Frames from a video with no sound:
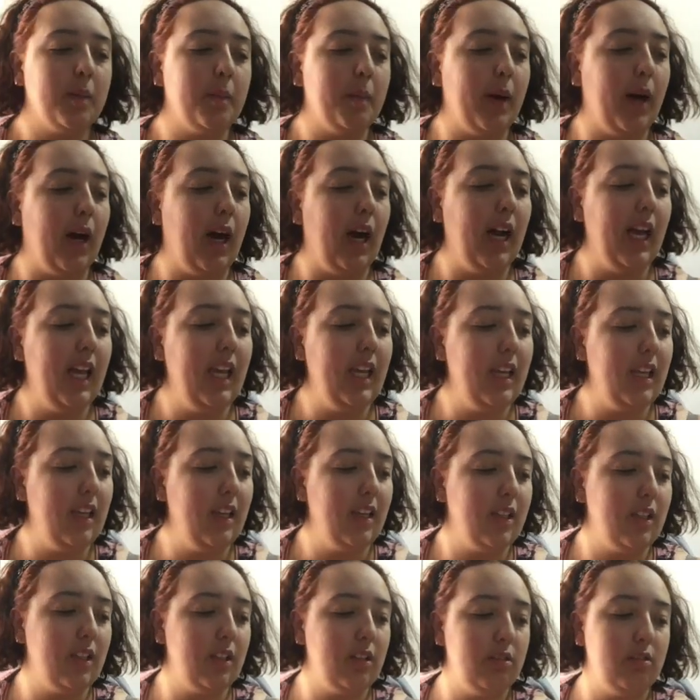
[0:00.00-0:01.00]
but
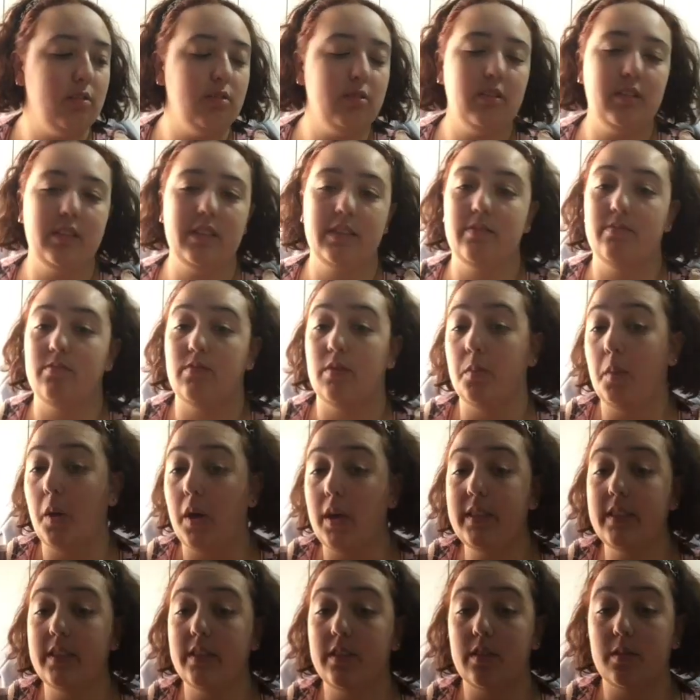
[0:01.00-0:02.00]
I use
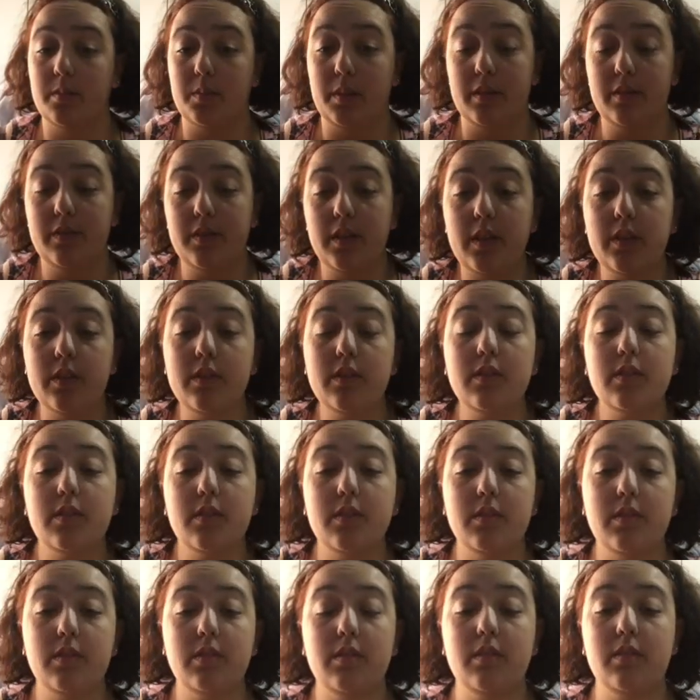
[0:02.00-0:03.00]
reminders on my phone
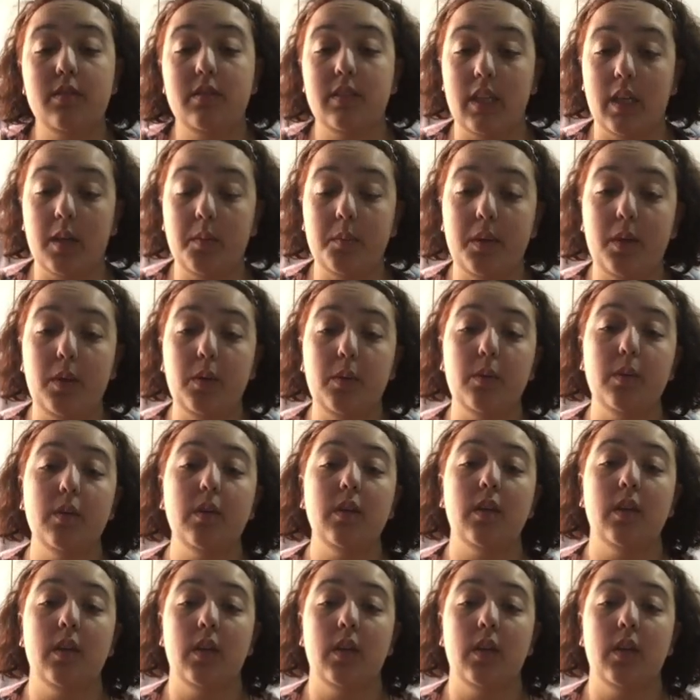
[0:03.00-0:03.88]
to tell me